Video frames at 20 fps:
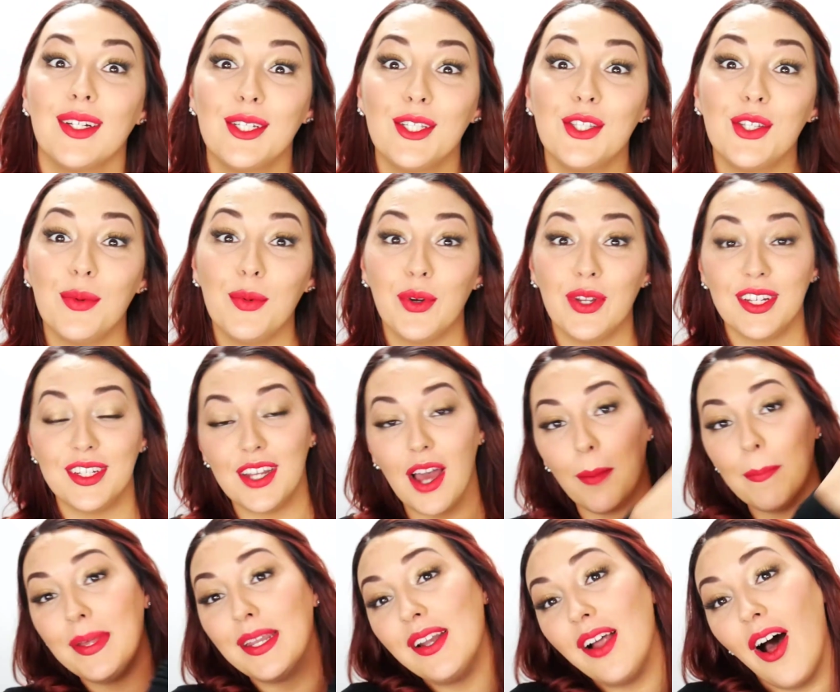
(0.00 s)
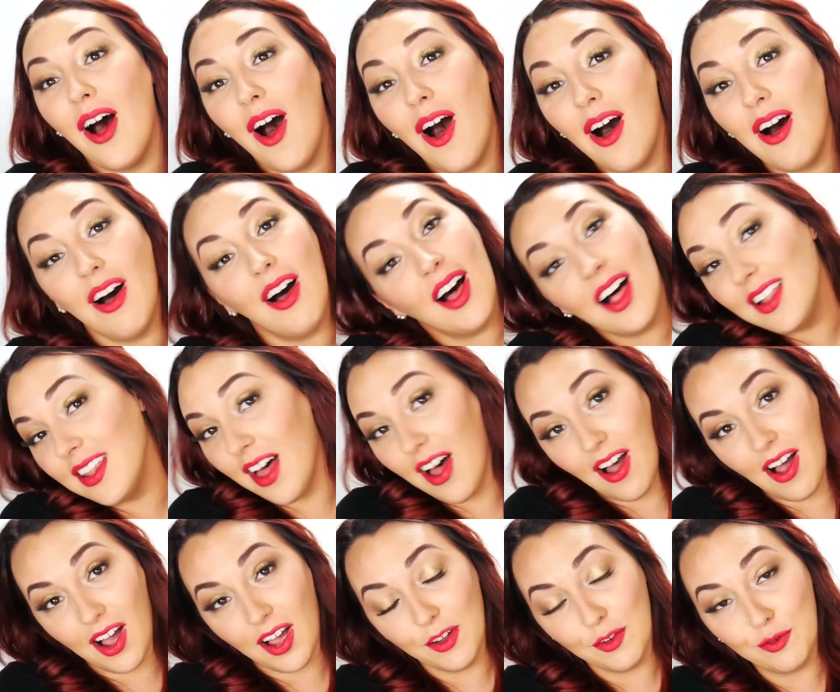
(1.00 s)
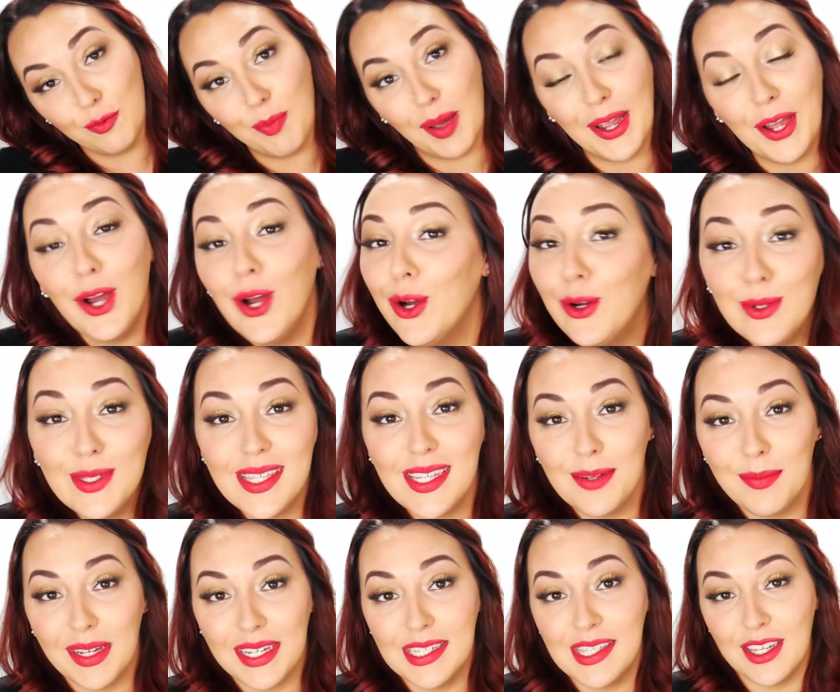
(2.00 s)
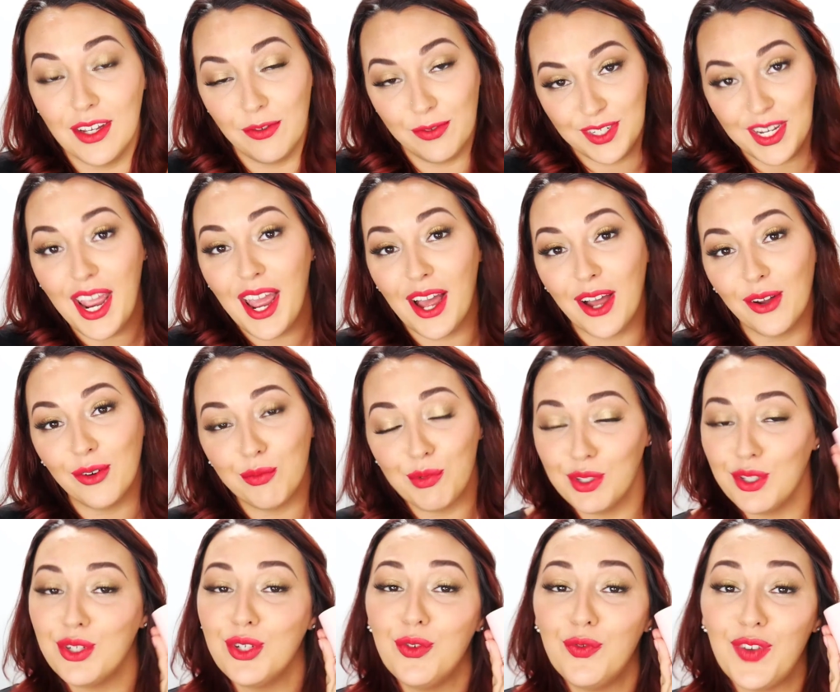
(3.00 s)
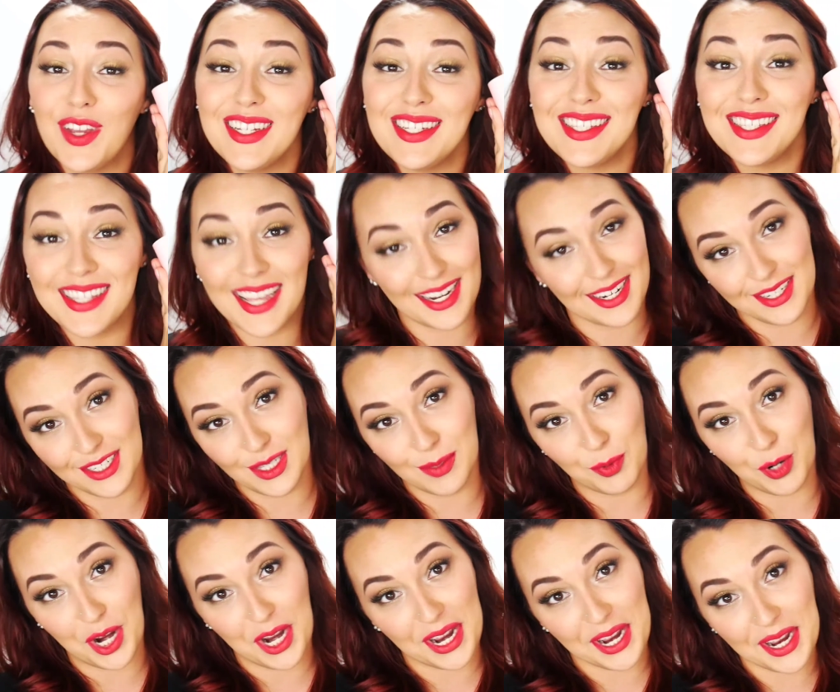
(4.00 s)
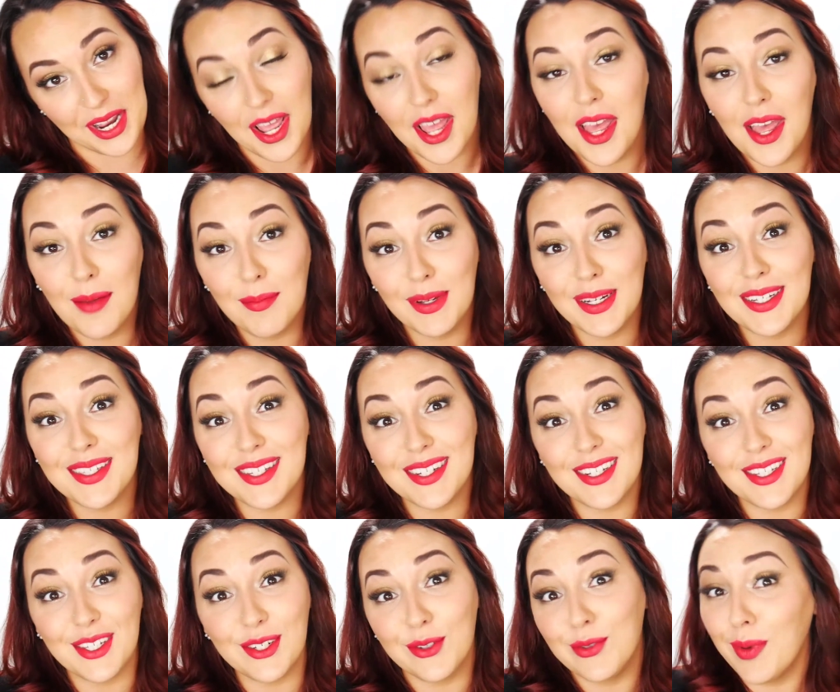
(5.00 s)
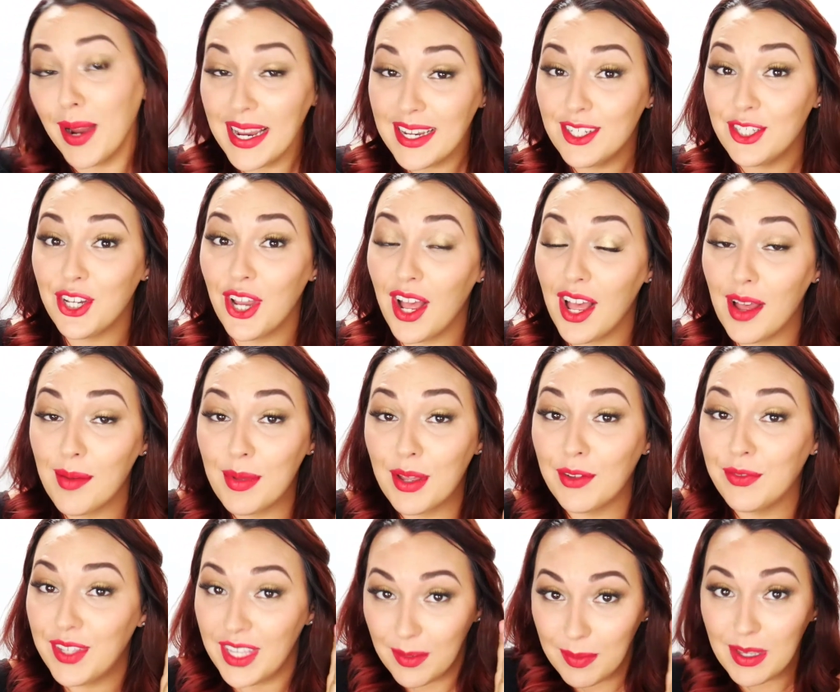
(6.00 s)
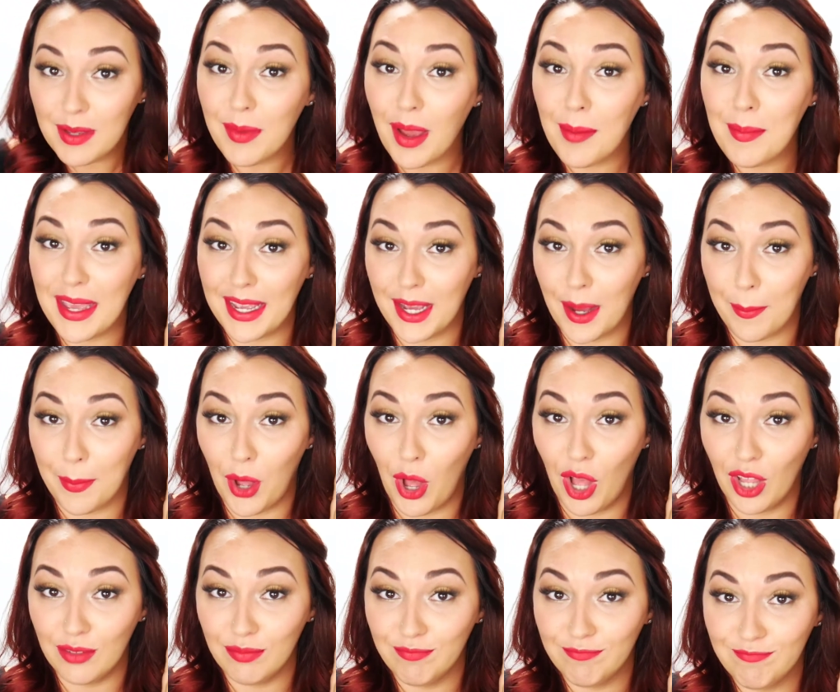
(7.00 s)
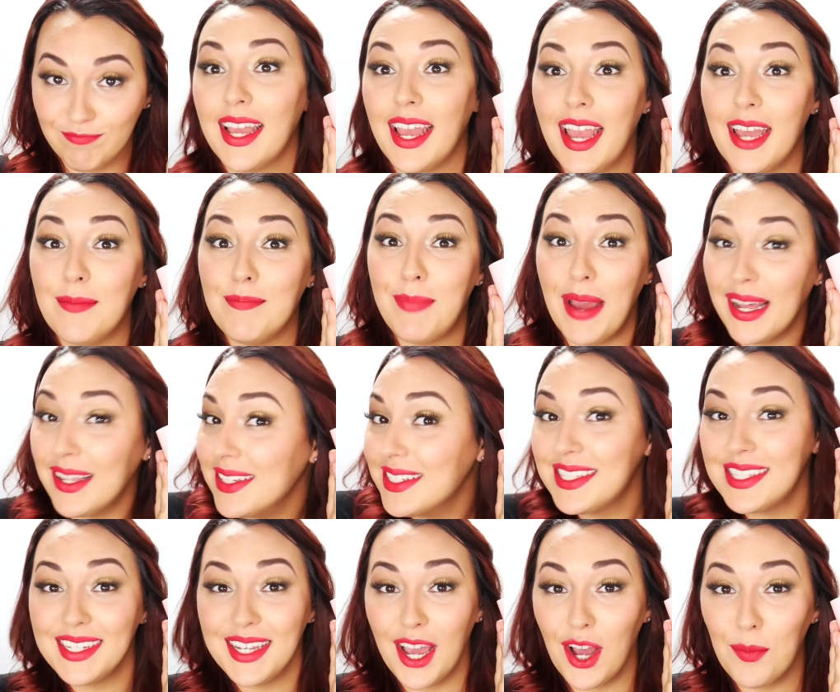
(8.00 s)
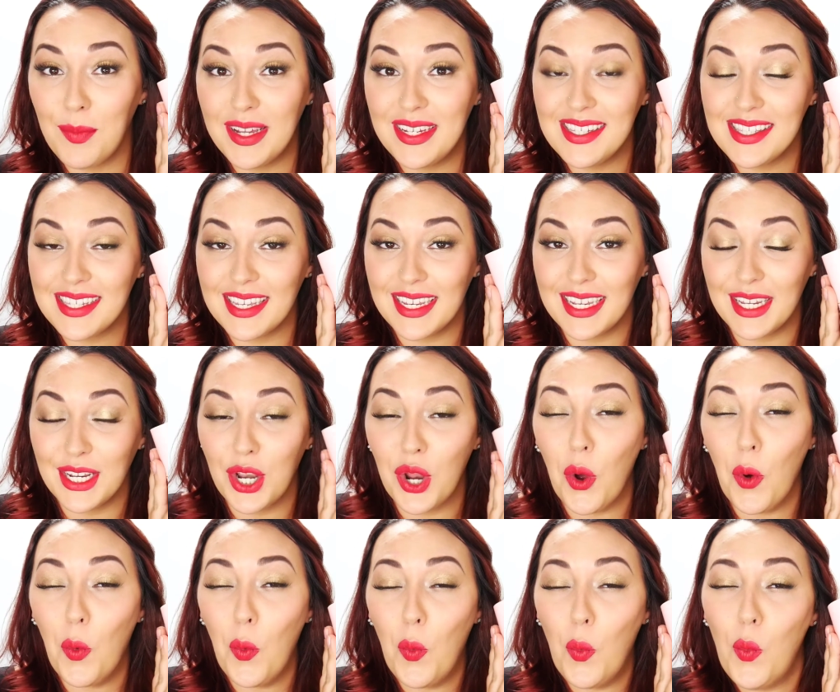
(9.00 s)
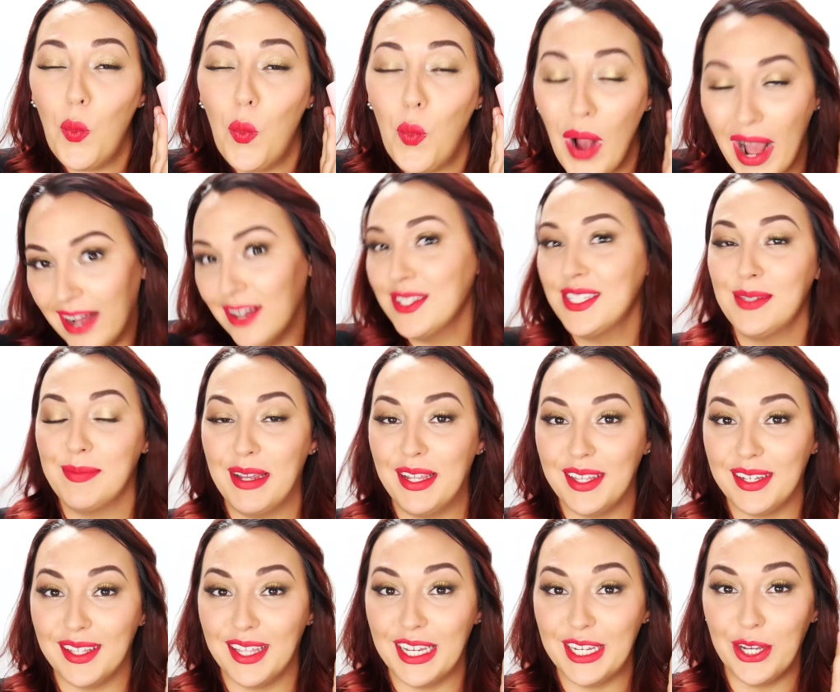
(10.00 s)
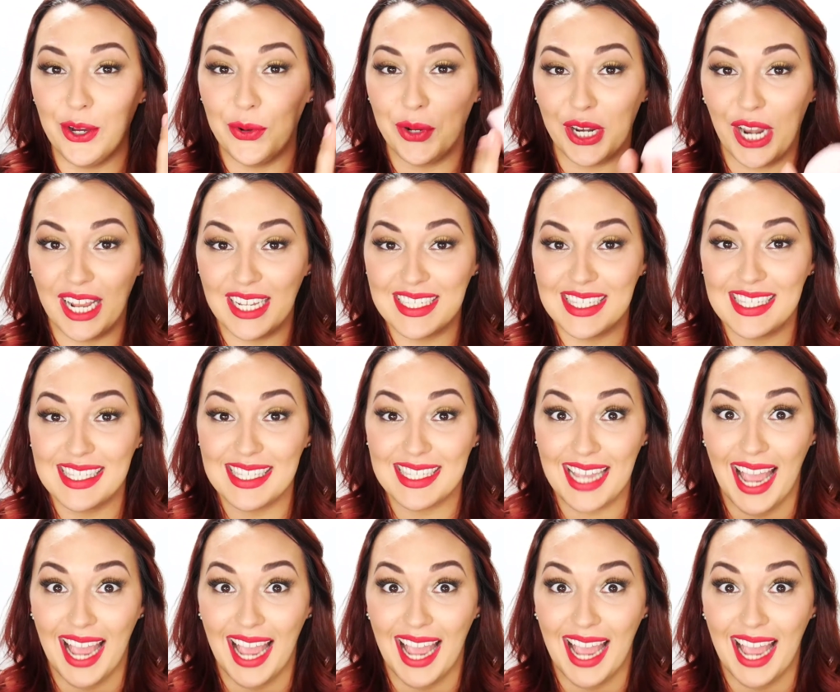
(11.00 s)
So I'm going to top it all off by hosing myself down with Too Faced setting spray because it does a great job of keeping my makeup on and balancing out my skin while smelling like coconuts.